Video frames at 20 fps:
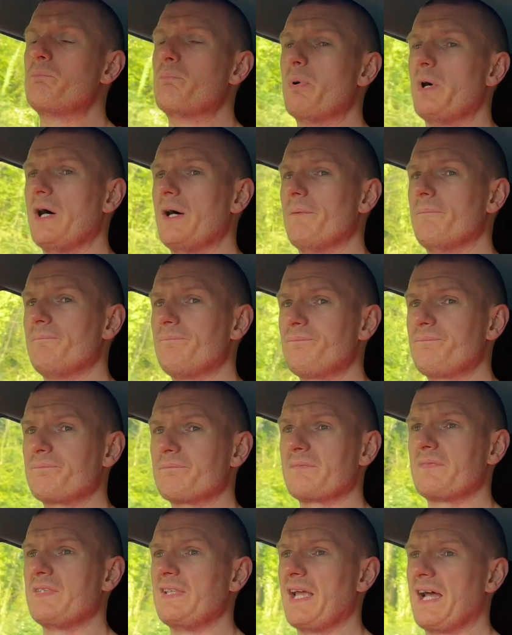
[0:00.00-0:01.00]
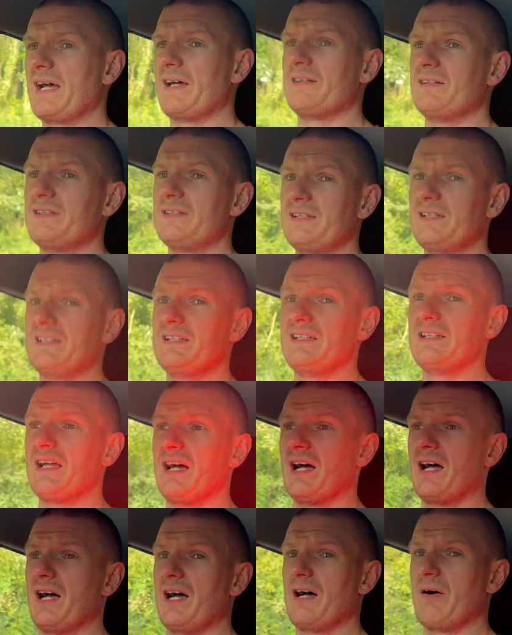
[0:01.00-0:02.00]
But yeah,
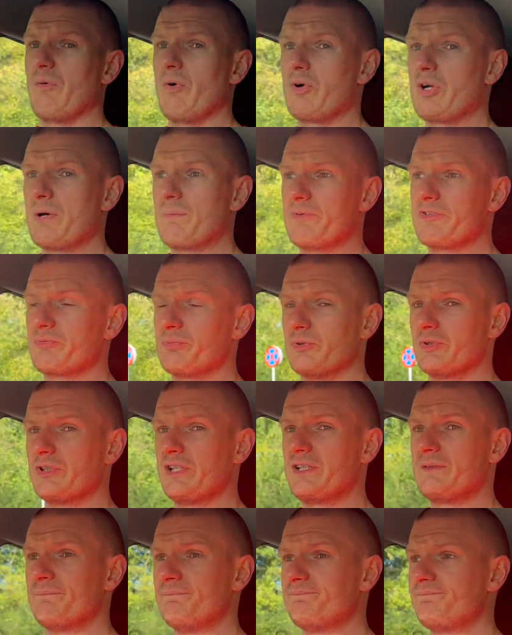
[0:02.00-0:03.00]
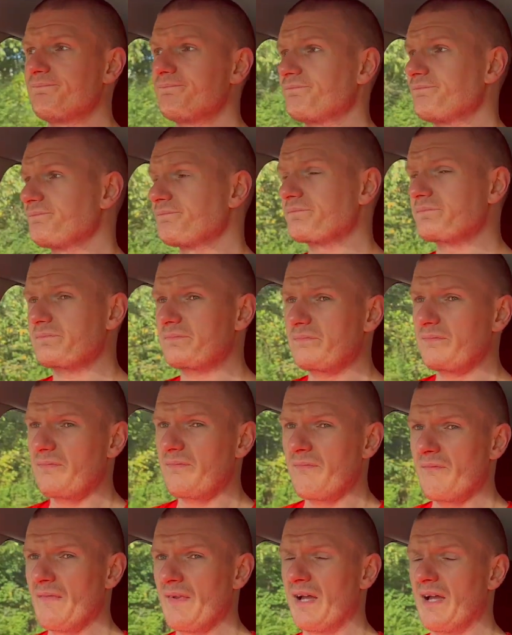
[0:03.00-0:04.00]
I woke up this morning
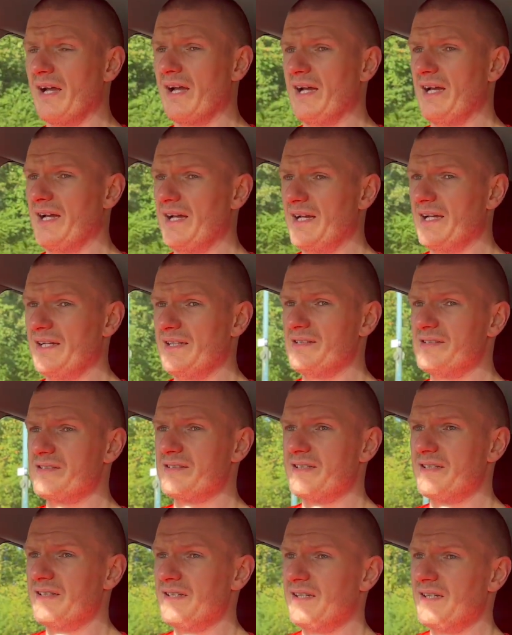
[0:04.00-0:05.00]
and